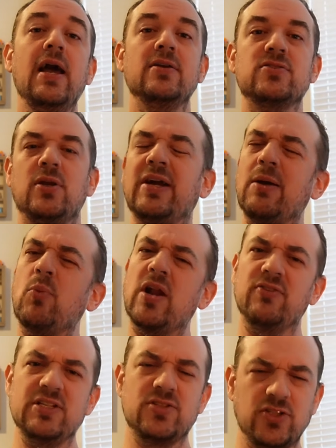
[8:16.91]
So you again want to
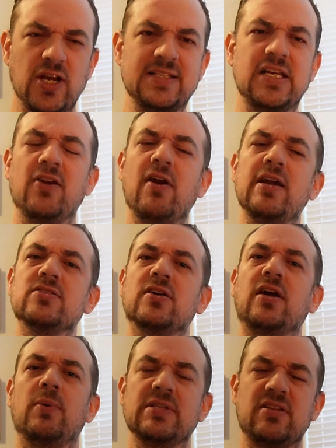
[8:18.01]
research your itineraries, look
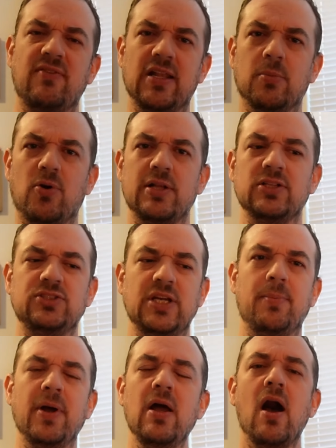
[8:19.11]
at what's available on the ship,